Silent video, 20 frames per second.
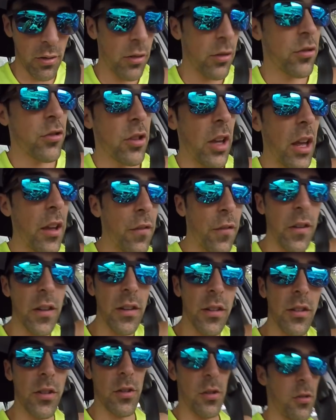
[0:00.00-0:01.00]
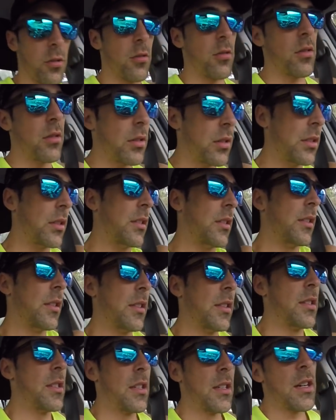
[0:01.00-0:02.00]
chafing too.
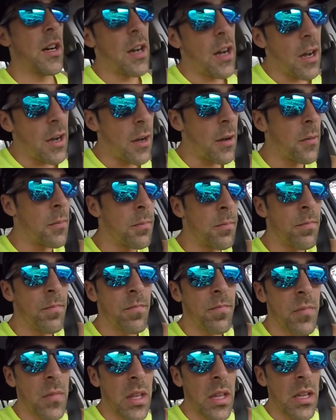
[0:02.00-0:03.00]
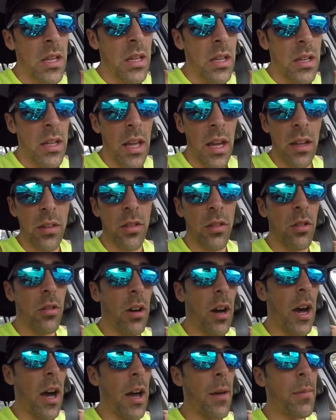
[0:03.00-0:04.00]
Yeah, so
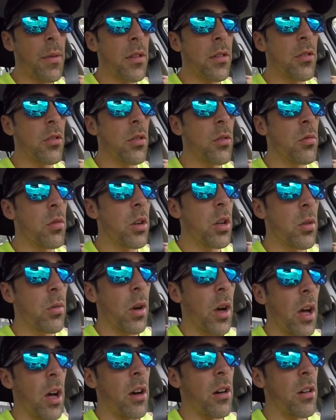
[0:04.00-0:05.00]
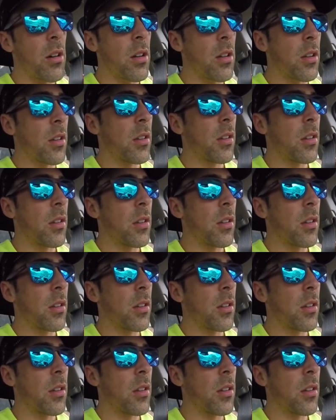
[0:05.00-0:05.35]
I've been doing really well.